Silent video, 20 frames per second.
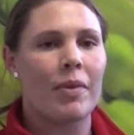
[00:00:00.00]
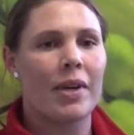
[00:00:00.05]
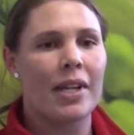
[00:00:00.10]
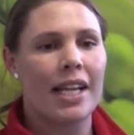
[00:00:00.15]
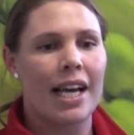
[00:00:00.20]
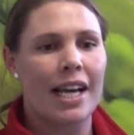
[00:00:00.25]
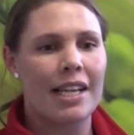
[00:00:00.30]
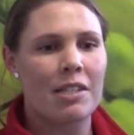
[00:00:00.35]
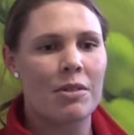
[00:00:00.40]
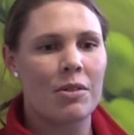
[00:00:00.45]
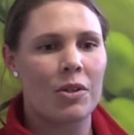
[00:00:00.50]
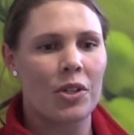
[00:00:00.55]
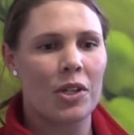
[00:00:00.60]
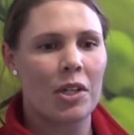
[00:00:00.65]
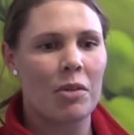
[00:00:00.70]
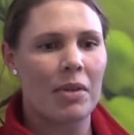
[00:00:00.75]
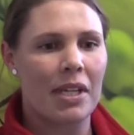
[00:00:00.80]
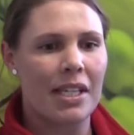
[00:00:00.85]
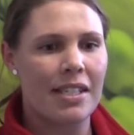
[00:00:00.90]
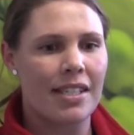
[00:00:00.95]
It has
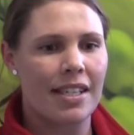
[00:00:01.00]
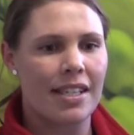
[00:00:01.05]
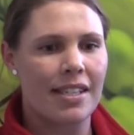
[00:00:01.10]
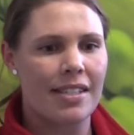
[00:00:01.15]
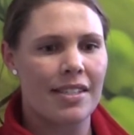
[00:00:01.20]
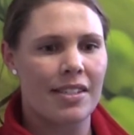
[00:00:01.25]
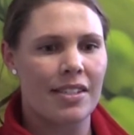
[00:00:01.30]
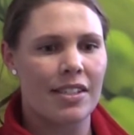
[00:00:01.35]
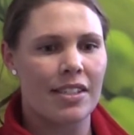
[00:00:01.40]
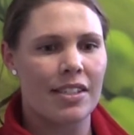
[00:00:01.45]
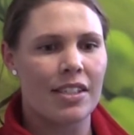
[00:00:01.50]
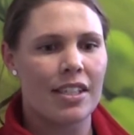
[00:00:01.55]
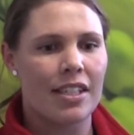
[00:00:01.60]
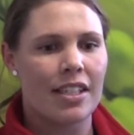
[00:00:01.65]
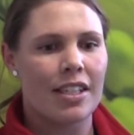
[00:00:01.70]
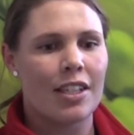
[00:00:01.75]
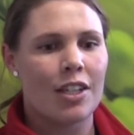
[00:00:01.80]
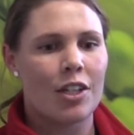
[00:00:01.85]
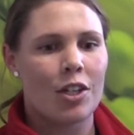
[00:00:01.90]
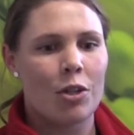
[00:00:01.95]
only been tested
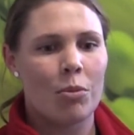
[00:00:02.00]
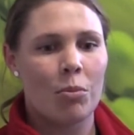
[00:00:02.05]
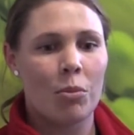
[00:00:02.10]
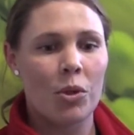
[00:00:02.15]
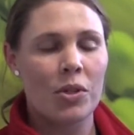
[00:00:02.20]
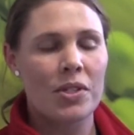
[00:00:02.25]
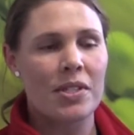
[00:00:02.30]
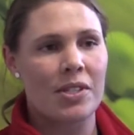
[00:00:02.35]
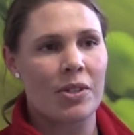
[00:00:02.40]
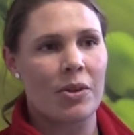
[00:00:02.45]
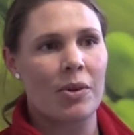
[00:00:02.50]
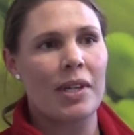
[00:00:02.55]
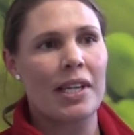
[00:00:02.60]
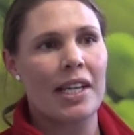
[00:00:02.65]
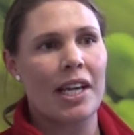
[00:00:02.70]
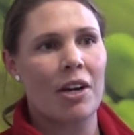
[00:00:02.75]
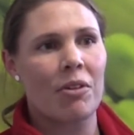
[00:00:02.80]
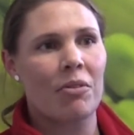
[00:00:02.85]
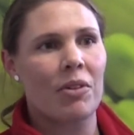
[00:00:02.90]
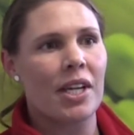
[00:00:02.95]
more so in
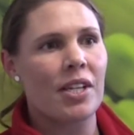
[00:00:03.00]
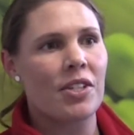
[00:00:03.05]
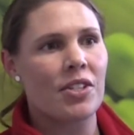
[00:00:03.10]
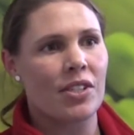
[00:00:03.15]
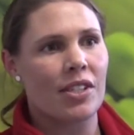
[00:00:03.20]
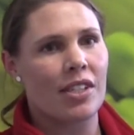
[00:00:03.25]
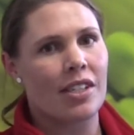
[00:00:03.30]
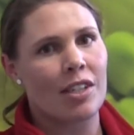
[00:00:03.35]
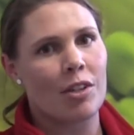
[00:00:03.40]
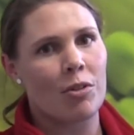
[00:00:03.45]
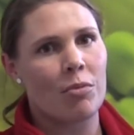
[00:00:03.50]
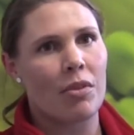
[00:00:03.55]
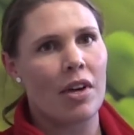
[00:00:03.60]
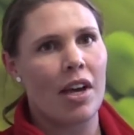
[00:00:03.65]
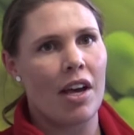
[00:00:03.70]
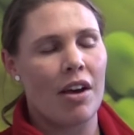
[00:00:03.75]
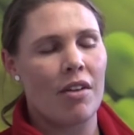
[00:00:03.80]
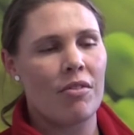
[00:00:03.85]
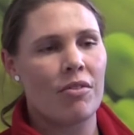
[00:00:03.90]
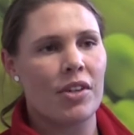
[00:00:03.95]
our region in an
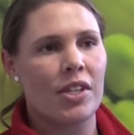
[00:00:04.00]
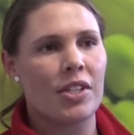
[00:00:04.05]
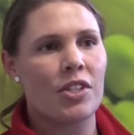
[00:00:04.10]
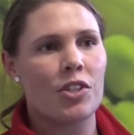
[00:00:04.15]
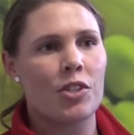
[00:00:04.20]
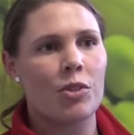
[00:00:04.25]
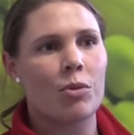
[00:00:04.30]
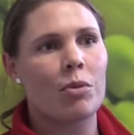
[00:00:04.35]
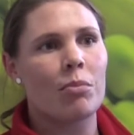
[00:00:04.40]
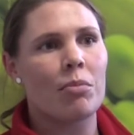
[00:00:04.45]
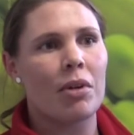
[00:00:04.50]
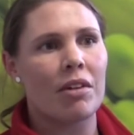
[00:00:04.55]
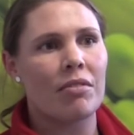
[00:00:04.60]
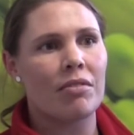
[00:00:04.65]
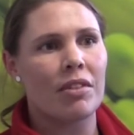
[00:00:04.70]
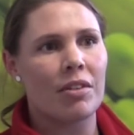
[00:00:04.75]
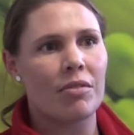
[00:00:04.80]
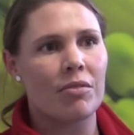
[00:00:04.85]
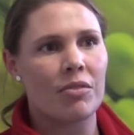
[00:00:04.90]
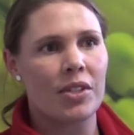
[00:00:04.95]
average to above
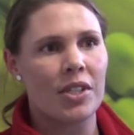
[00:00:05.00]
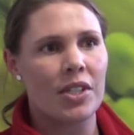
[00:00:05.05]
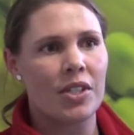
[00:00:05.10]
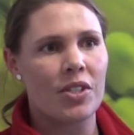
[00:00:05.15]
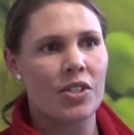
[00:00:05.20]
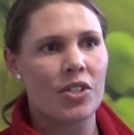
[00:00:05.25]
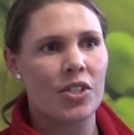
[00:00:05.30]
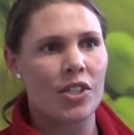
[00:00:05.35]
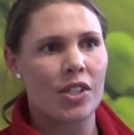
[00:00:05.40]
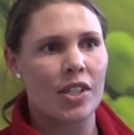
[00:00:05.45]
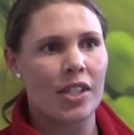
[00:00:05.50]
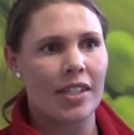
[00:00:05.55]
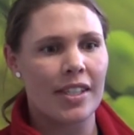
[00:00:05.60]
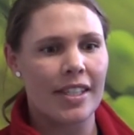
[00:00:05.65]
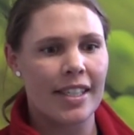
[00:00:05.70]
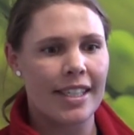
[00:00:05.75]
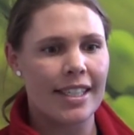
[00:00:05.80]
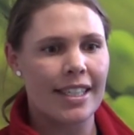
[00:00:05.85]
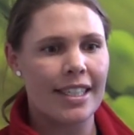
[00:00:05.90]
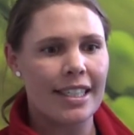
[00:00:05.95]
average
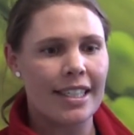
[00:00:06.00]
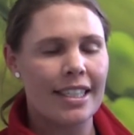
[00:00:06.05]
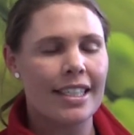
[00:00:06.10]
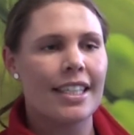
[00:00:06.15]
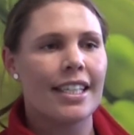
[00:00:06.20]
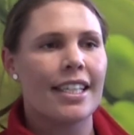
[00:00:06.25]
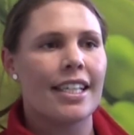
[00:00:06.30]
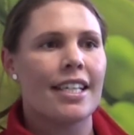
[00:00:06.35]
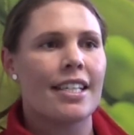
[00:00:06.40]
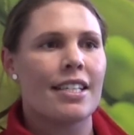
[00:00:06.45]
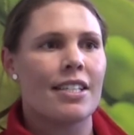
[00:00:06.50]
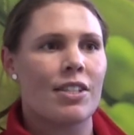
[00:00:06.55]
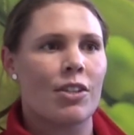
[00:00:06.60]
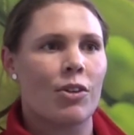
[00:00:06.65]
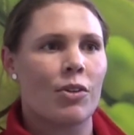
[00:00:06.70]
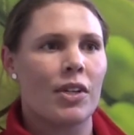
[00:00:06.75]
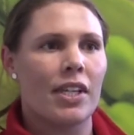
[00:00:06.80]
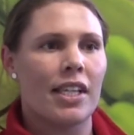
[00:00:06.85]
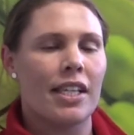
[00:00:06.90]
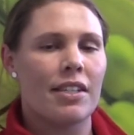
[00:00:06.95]
year.
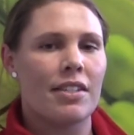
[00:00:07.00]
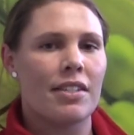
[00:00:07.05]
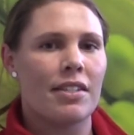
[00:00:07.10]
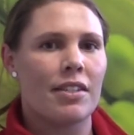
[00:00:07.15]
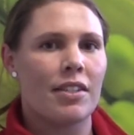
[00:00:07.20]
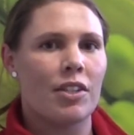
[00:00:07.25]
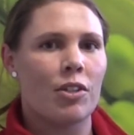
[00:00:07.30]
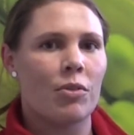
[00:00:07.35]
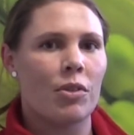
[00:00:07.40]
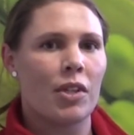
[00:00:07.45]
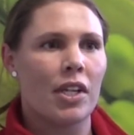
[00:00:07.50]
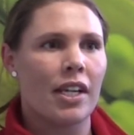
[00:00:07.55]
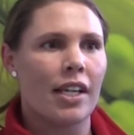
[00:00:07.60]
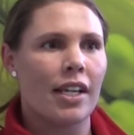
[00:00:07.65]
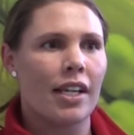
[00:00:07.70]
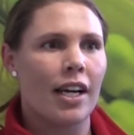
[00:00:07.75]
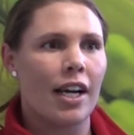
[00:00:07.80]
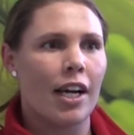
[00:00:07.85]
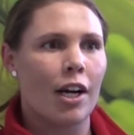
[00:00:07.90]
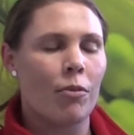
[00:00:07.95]
So it is
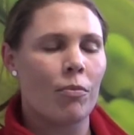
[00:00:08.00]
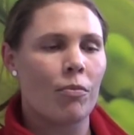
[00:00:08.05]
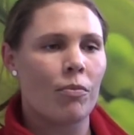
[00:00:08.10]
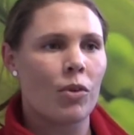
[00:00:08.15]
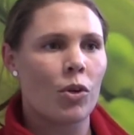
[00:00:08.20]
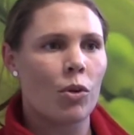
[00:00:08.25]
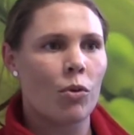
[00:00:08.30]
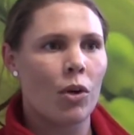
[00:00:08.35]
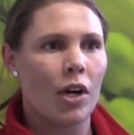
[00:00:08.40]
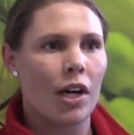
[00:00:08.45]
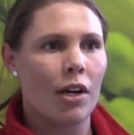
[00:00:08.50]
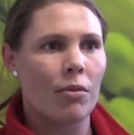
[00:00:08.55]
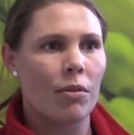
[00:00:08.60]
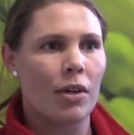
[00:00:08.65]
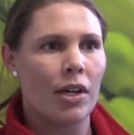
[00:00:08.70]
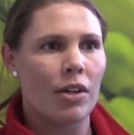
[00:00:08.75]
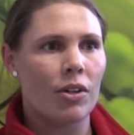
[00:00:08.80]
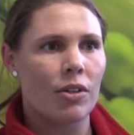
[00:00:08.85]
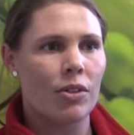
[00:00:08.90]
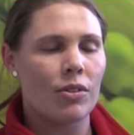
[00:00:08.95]
yielding quite
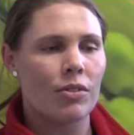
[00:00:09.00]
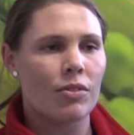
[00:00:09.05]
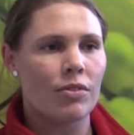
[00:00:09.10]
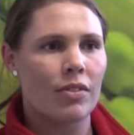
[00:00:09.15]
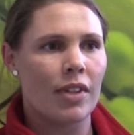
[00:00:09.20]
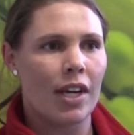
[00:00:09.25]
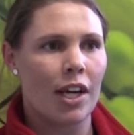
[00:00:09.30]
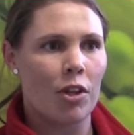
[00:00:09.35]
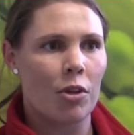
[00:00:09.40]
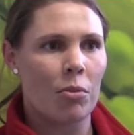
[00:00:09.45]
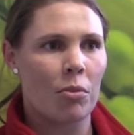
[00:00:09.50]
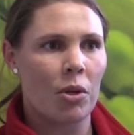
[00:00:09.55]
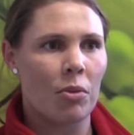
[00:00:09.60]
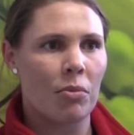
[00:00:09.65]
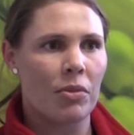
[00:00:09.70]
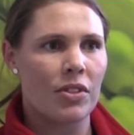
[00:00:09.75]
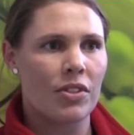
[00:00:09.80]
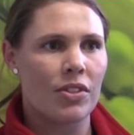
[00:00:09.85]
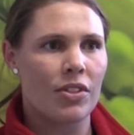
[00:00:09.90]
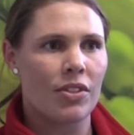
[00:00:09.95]
well at the
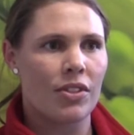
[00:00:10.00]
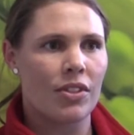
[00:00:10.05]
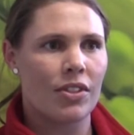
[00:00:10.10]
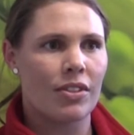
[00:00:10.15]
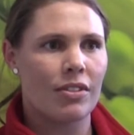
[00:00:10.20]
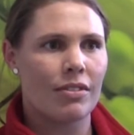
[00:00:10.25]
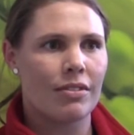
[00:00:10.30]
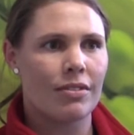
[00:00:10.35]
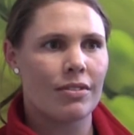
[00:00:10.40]
moment too.